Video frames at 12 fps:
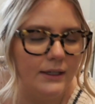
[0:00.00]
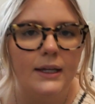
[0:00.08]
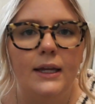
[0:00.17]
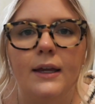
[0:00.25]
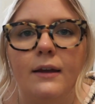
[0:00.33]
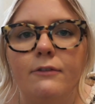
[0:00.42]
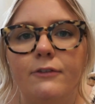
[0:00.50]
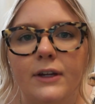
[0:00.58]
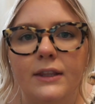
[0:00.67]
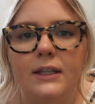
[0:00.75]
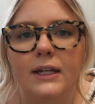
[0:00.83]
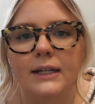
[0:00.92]
if
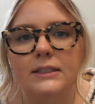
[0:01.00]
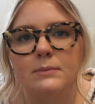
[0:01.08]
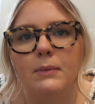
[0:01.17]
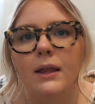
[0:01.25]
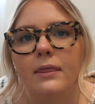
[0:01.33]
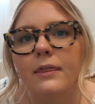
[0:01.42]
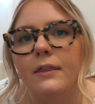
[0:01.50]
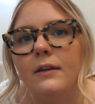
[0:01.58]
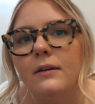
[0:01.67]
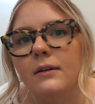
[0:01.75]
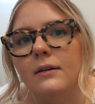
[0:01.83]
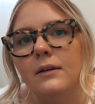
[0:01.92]
in the next month
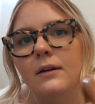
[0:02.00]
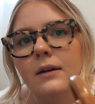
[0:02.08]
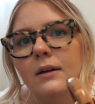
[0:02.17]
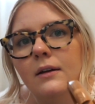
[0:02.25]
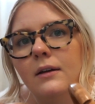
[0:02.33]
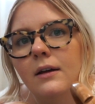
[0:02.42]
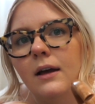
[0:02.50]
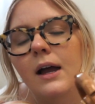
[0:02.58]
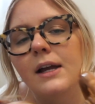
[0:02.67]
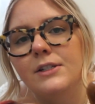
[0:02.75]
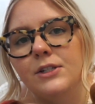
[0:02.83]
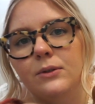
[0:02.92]

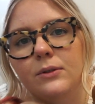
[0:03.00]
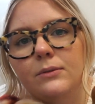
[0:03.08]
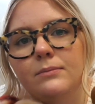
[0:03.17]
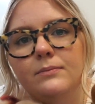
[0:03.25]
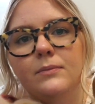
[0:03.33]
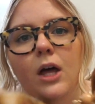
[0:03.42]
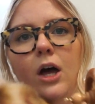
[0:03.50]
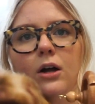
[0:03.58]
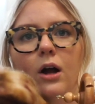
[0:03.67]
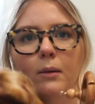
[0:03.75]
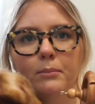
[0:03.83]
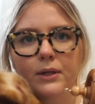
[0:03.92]
I do
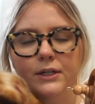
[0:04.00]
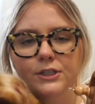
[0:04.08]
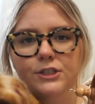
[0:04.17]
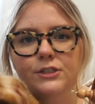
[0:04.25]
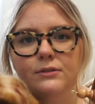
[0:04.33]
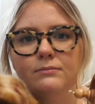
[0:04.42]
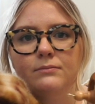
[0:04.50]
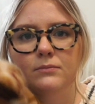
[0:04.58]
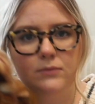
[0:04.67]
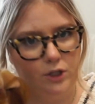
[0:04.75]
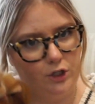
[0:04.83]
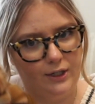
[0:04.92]
accomplish
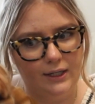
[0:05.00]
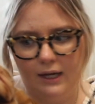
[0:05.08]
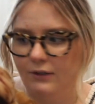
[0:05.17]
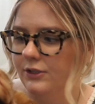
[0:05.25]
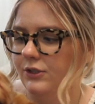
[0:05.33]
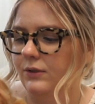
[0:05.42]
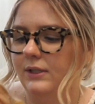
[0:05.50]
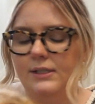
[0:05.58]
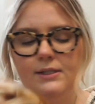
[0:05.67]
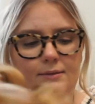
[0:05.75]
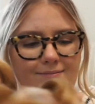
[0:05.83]
learning how to do this.